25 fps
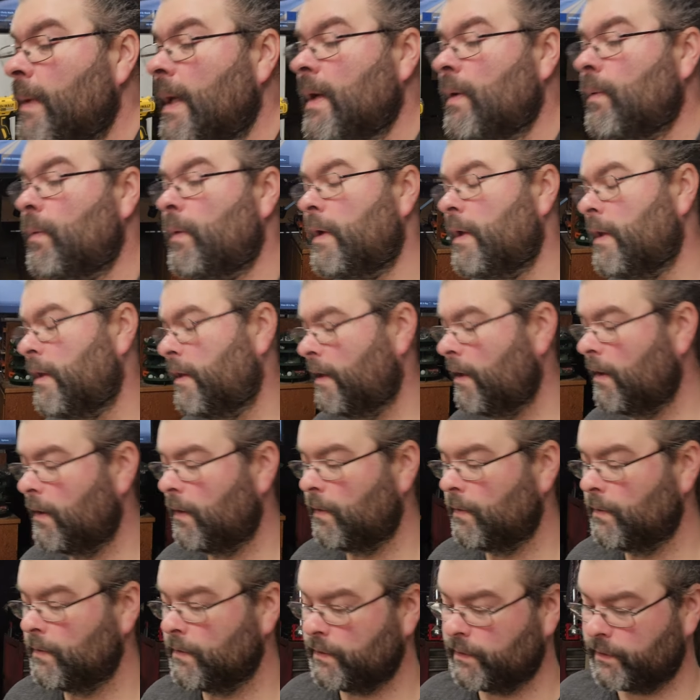make one of
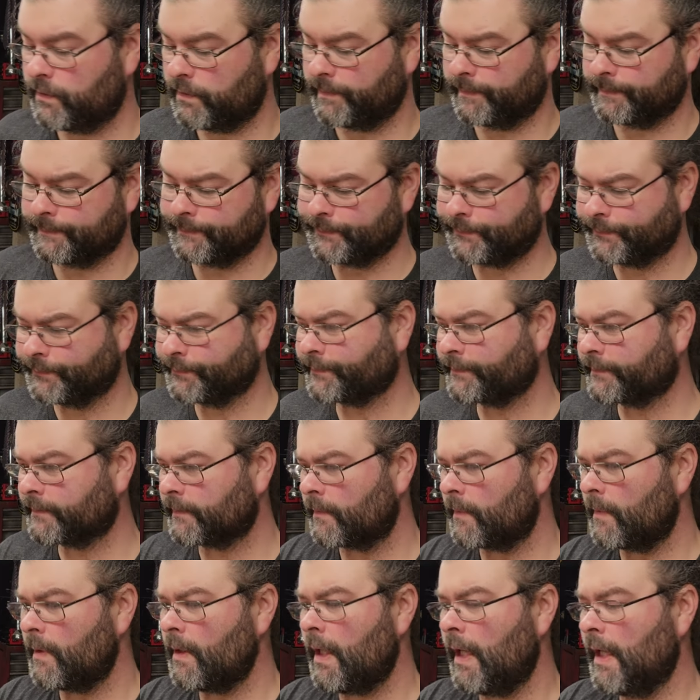those
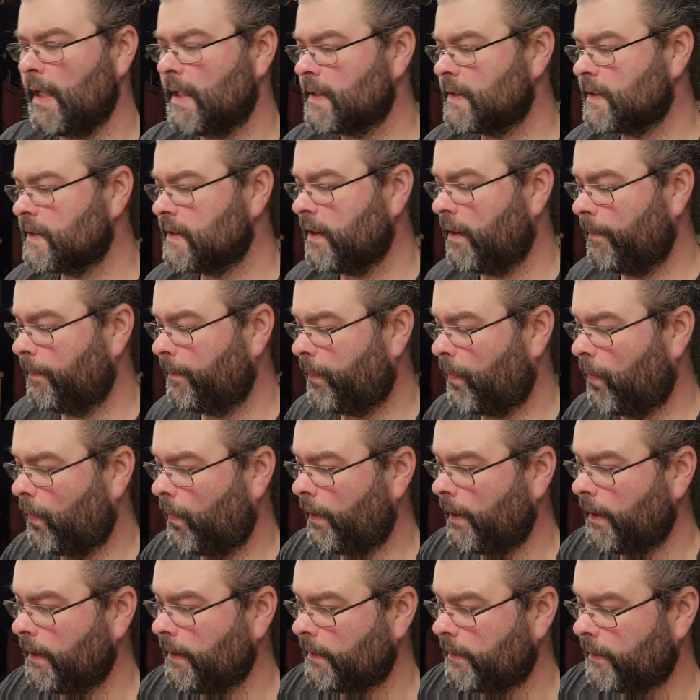at some
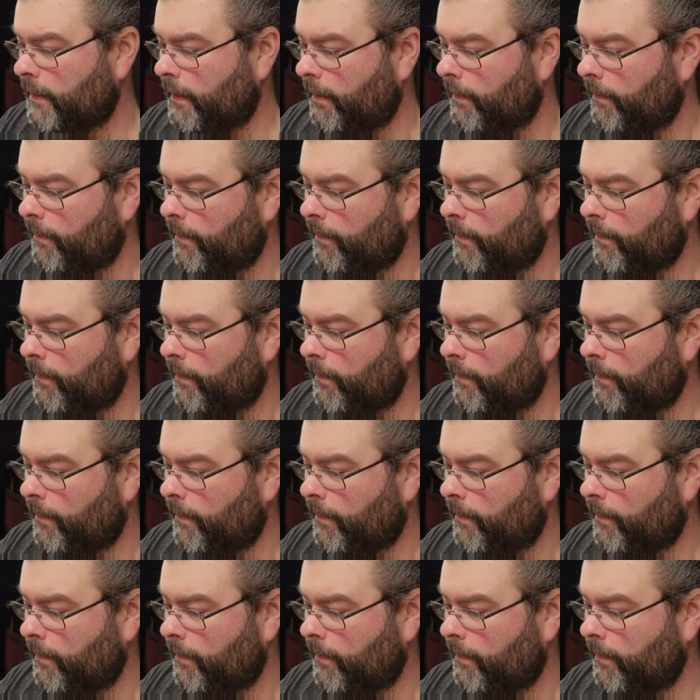point.